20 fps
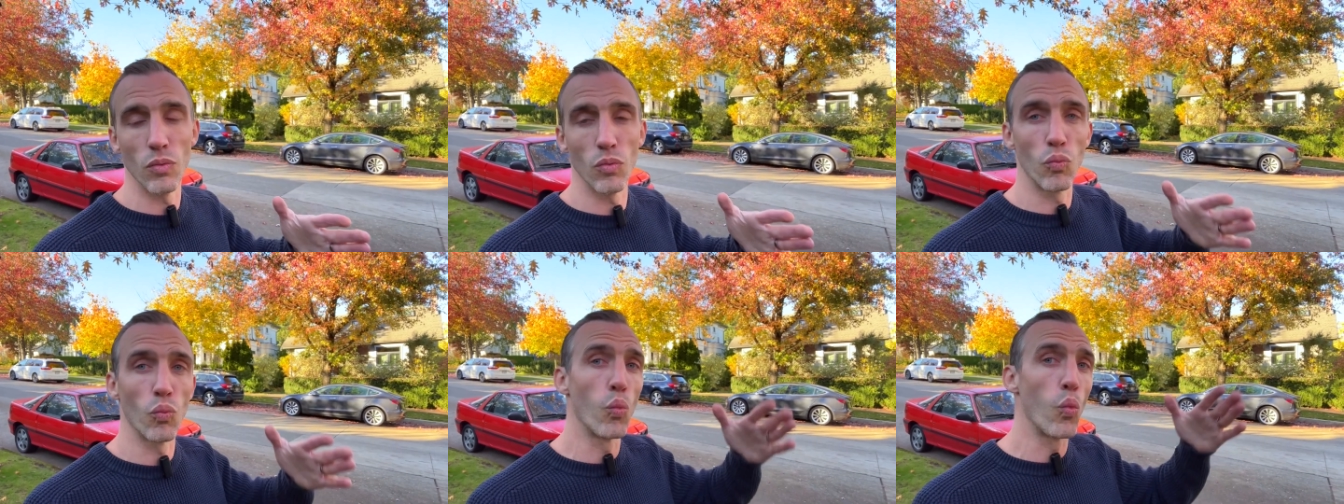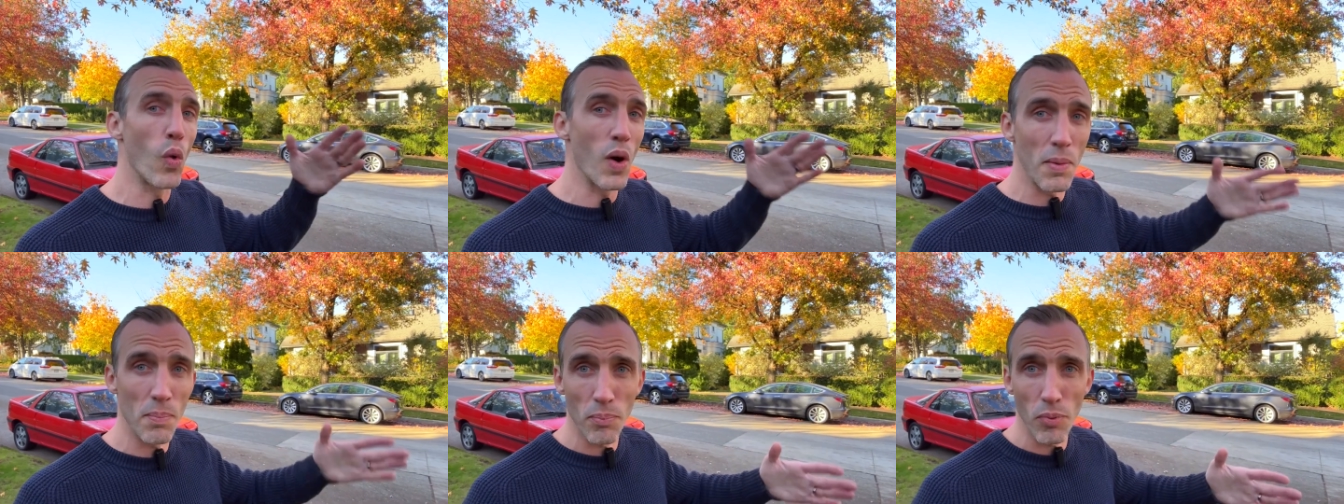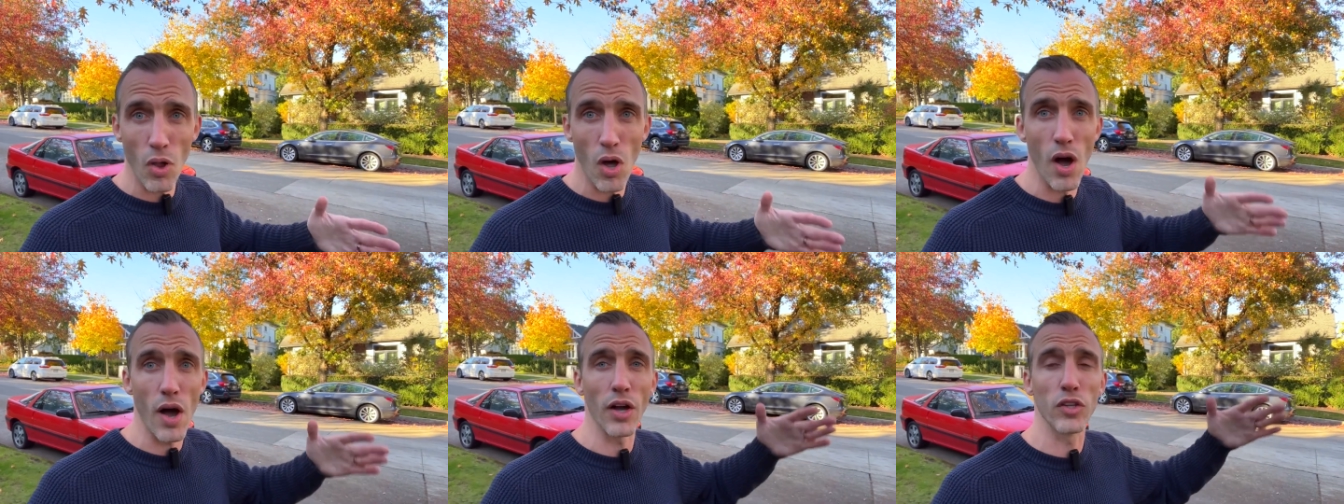1
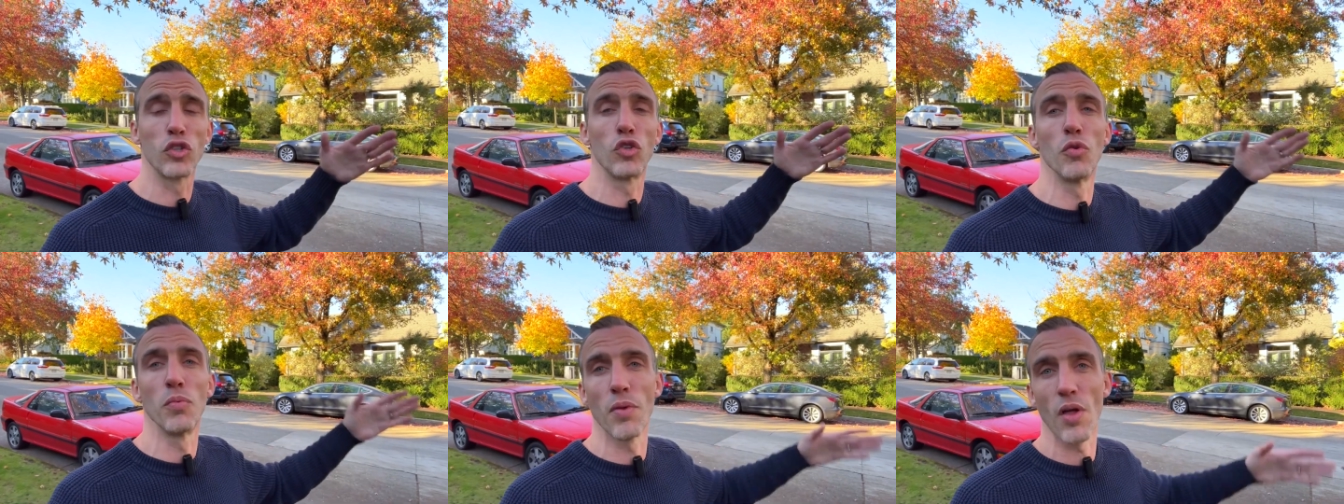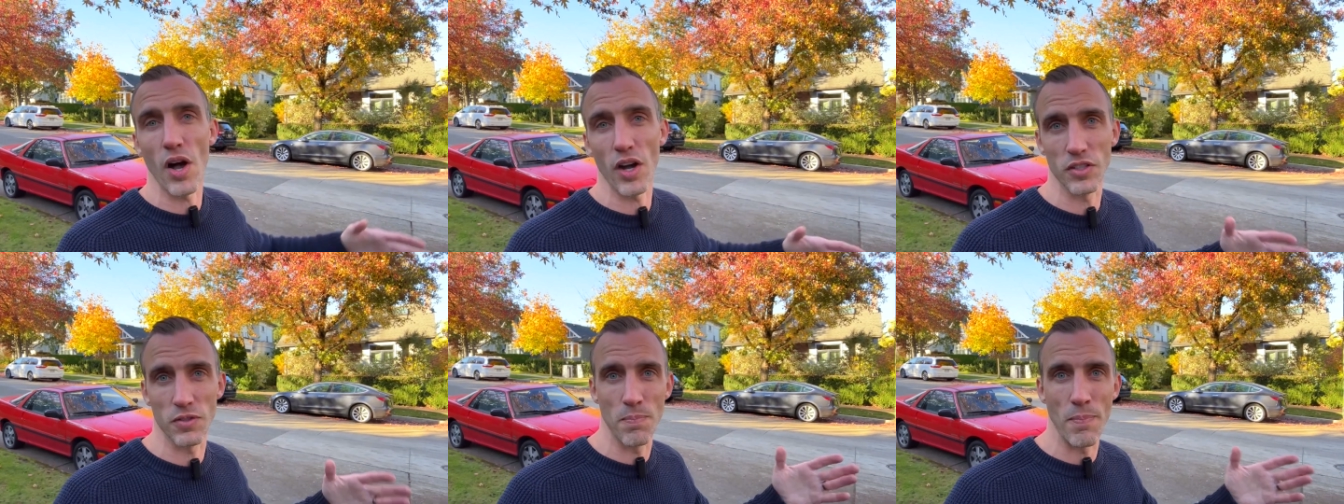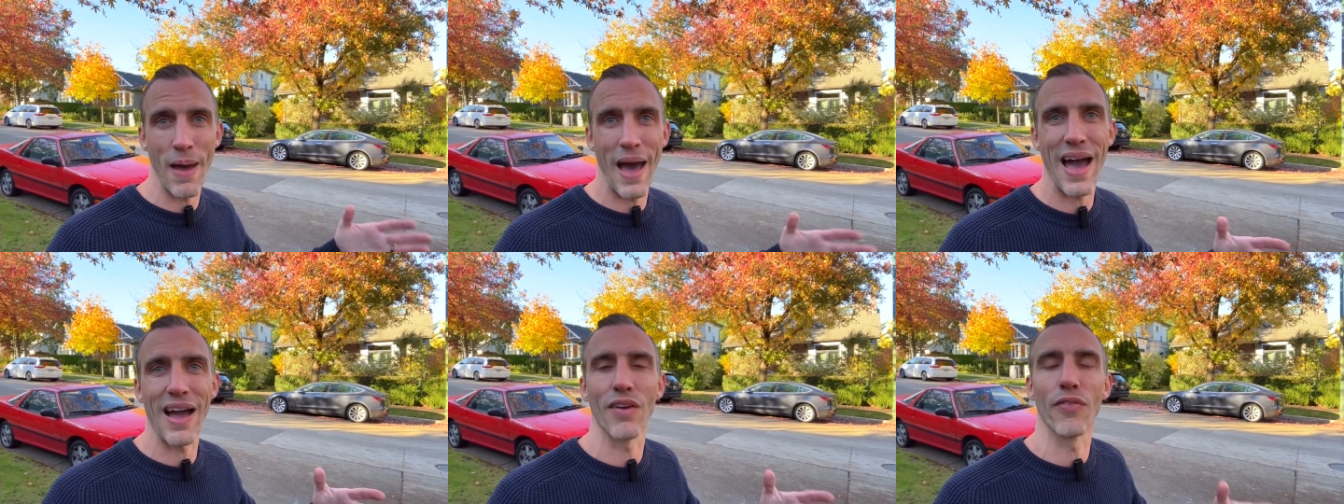block, 2 blocks
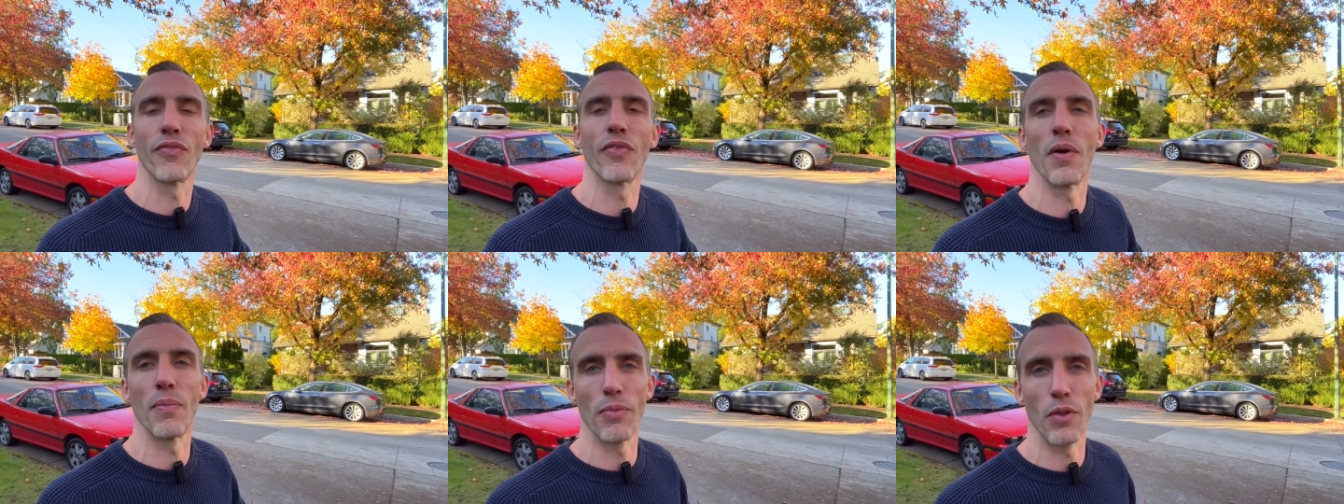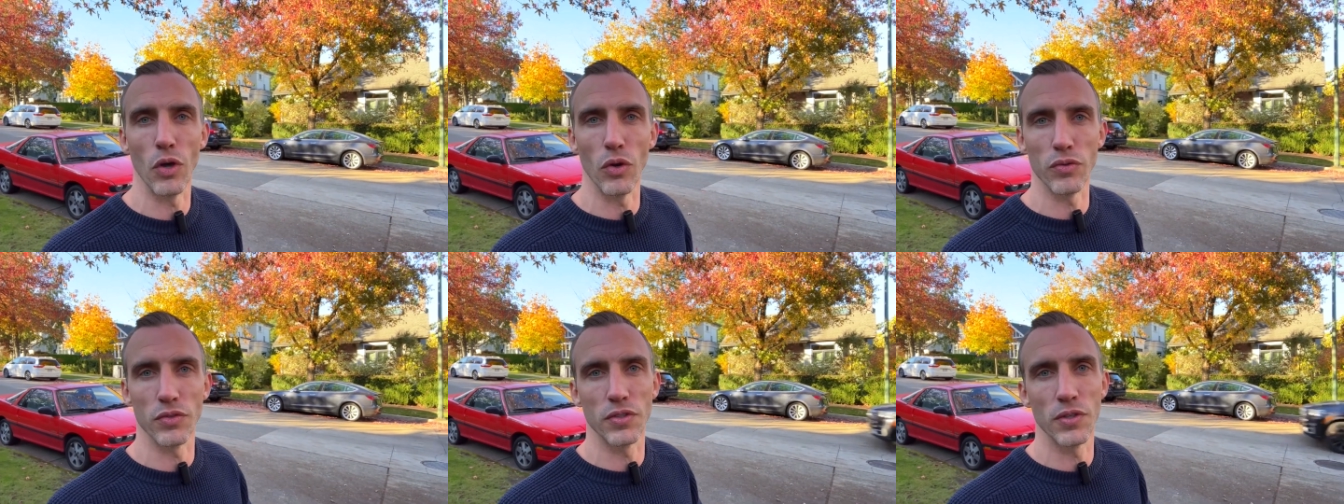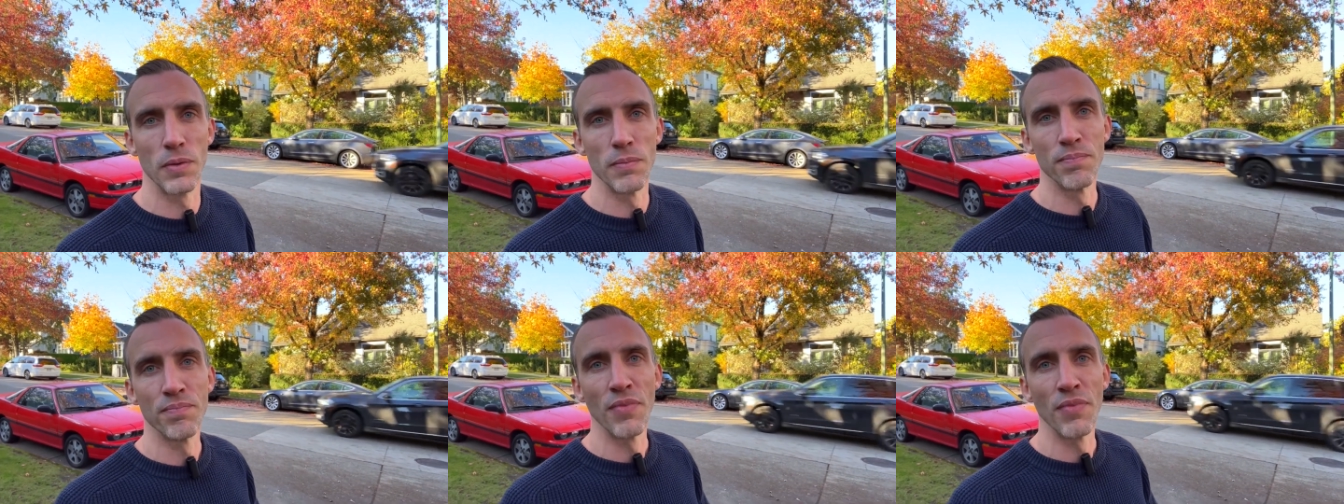back from those.